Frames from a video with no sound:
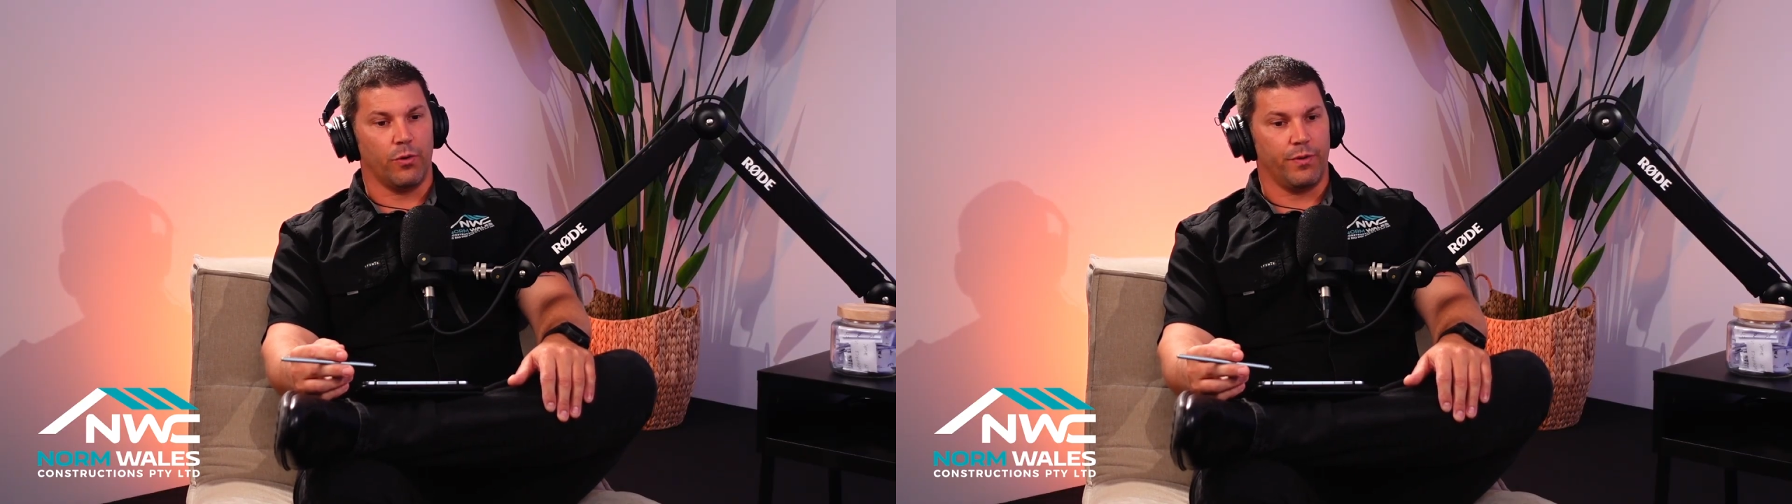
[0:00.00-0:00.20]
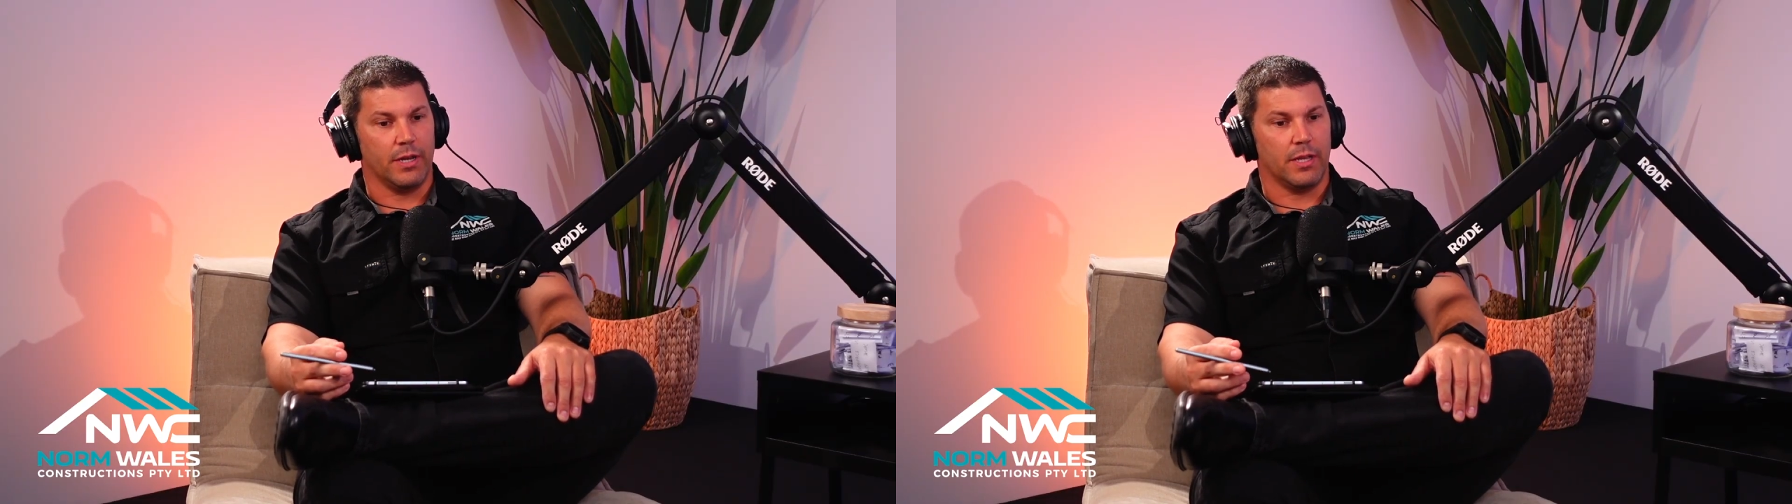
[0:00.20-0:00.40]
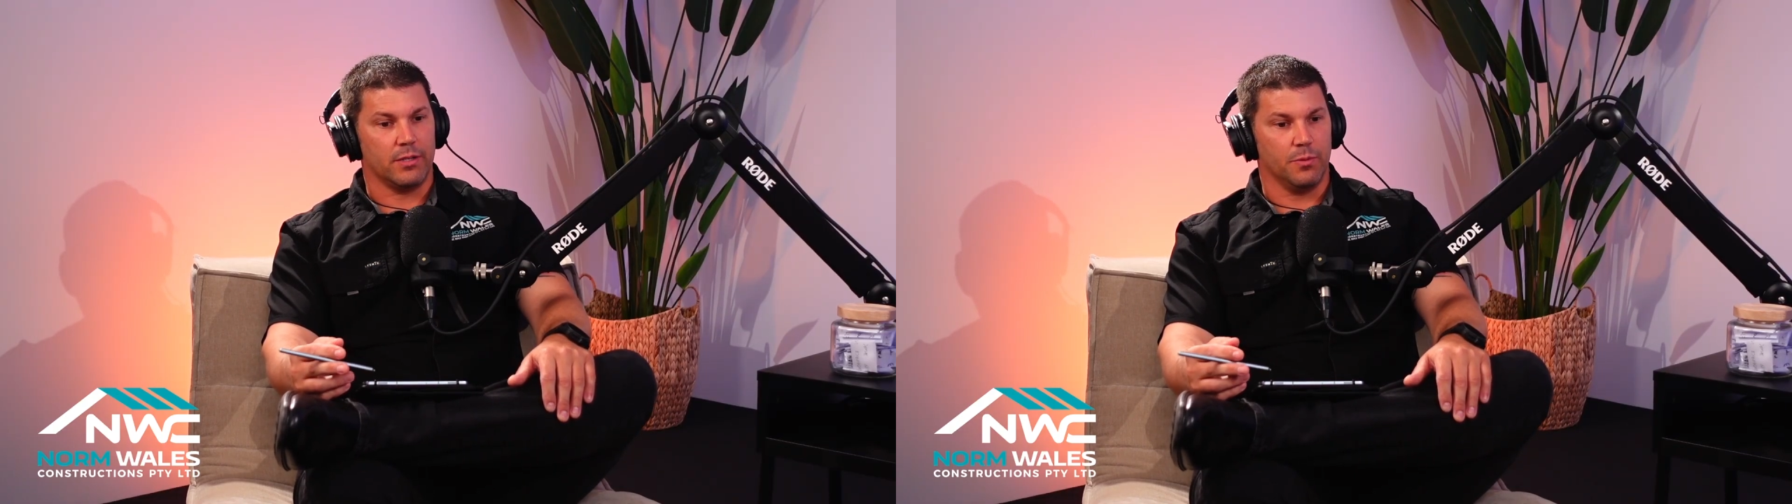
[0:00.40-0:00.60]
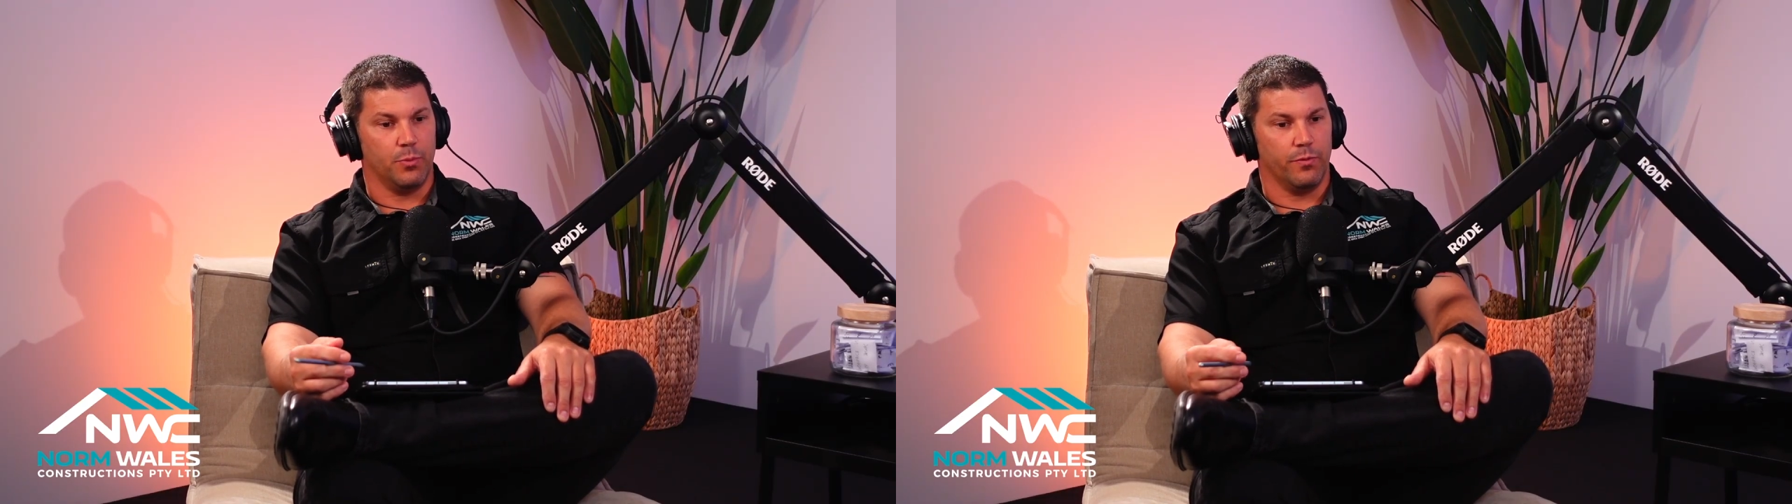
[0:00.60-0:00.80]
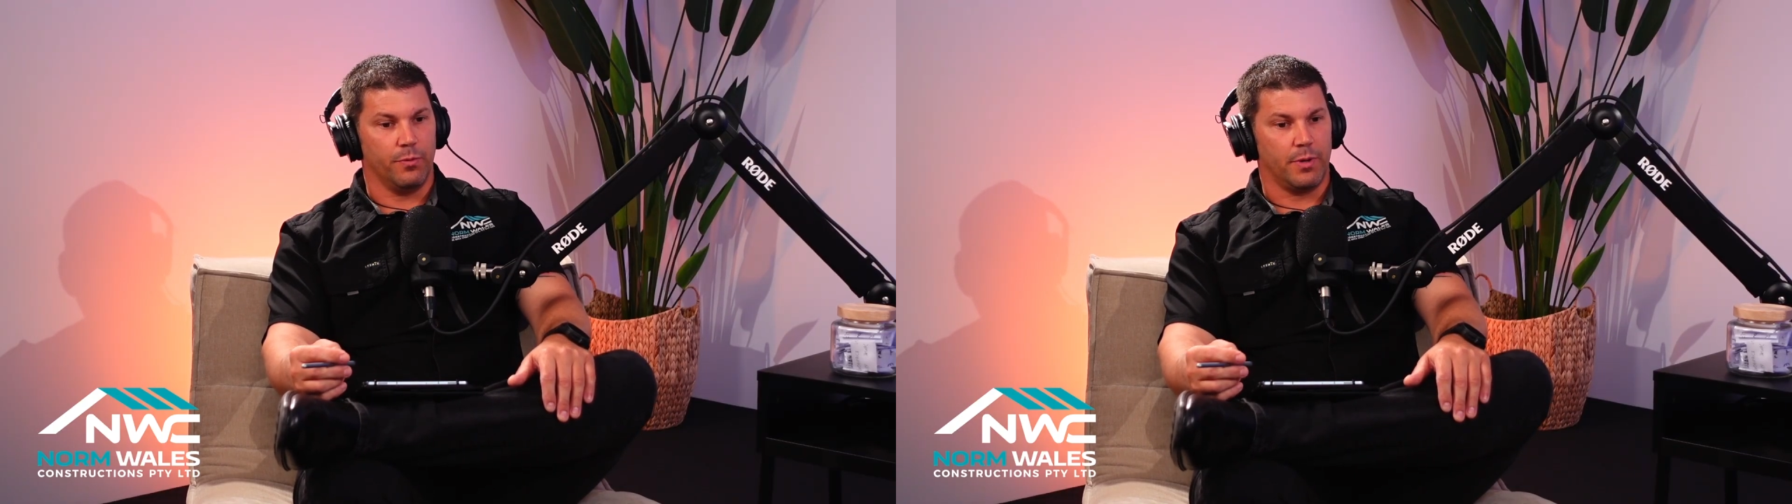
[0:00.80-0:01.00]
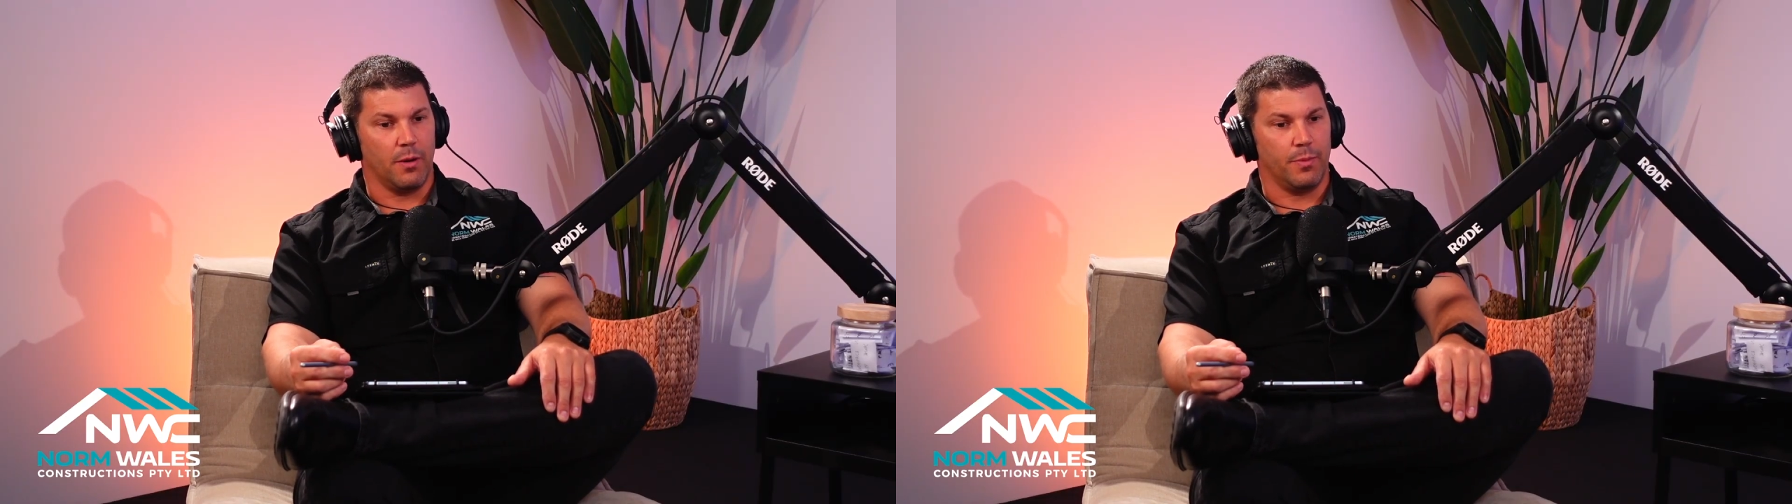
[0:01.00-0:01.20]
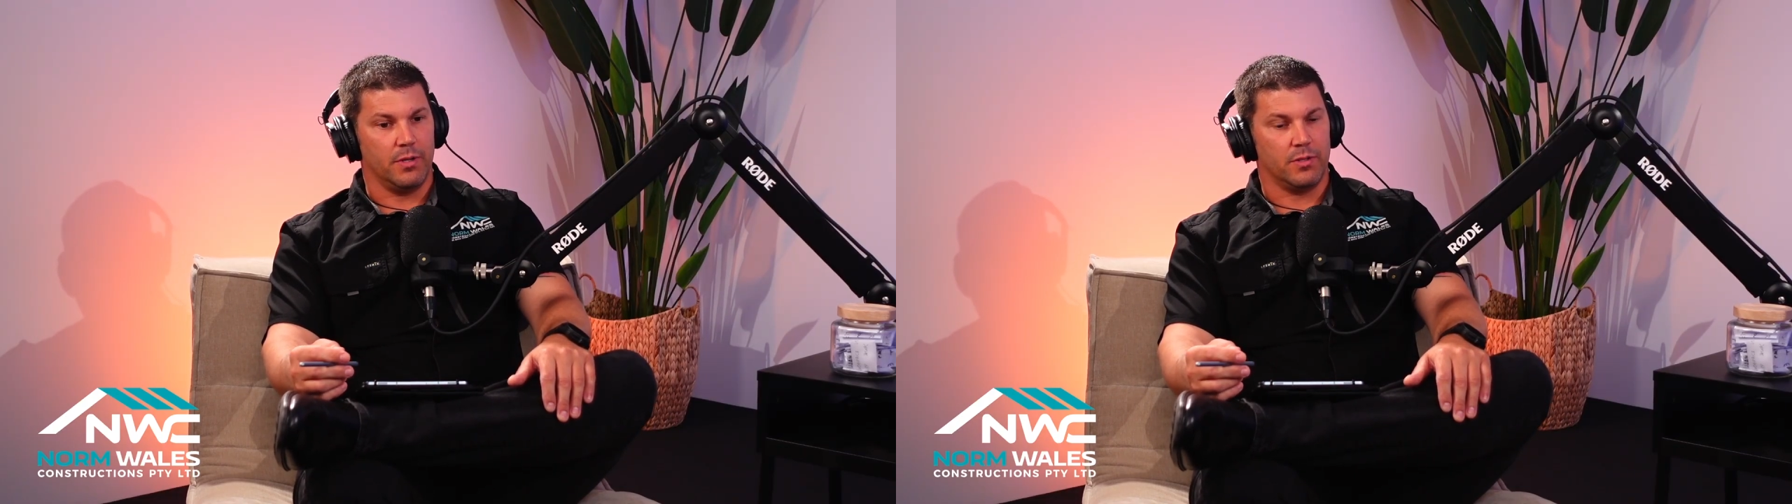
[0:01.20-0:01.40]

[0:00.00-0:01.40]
often get that support from companies.